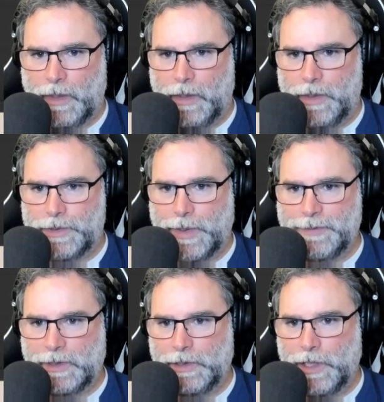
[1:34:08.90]
So I have
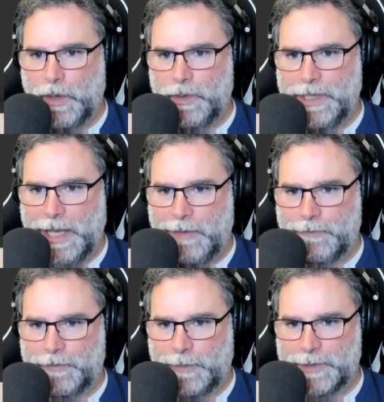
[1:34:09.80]
to load game
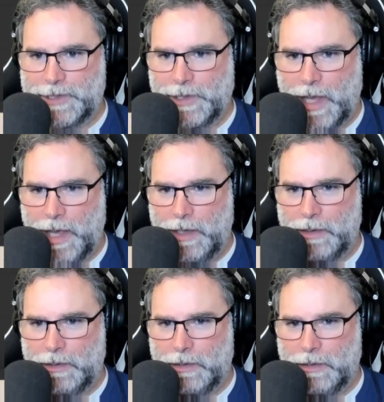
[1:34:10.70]
from slot
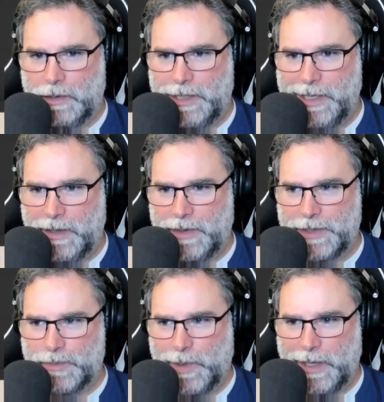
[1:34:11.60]
here
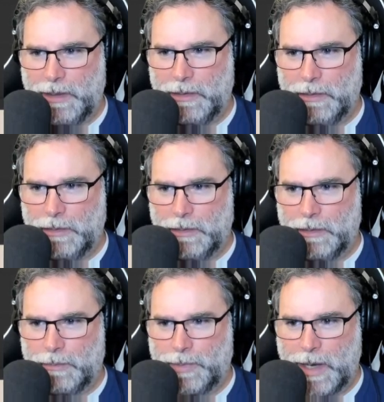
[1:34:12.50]
as well,
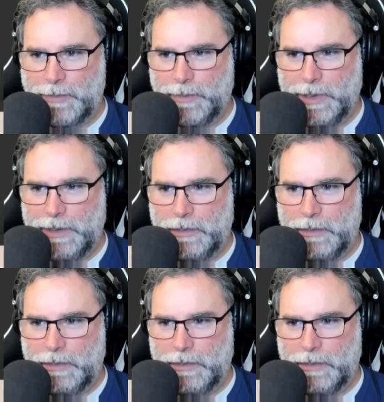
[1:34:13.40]
probably.